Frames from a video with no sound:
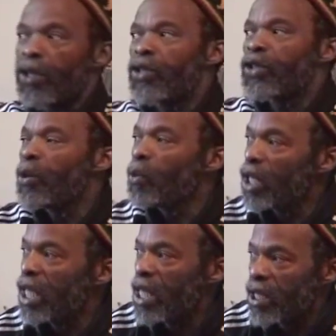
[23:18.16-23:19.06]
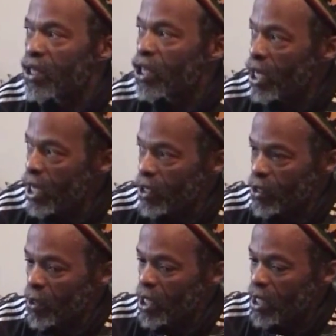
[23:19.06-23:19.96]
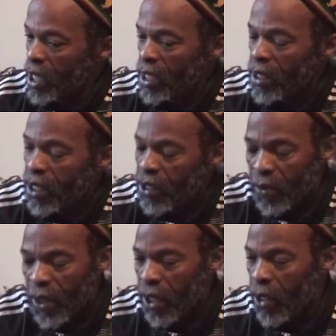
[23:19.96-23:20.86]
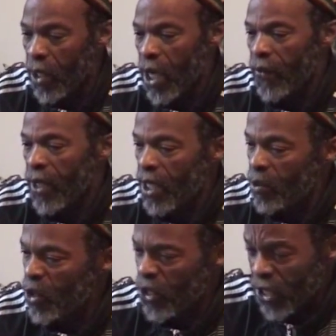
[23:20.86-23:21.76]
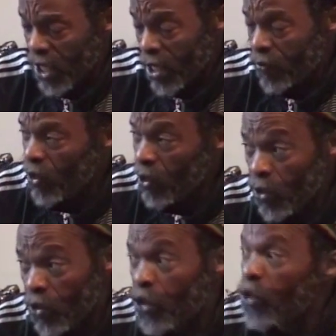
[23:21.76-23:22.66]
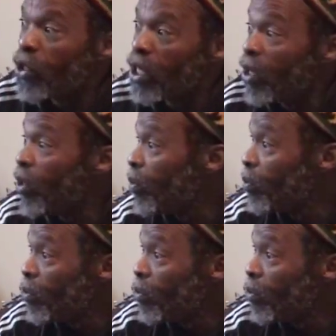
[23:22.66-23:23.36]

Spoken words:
Somewhat it has changed, because like I say, in Jamaica now you have a lot of musicians have their own studio at home.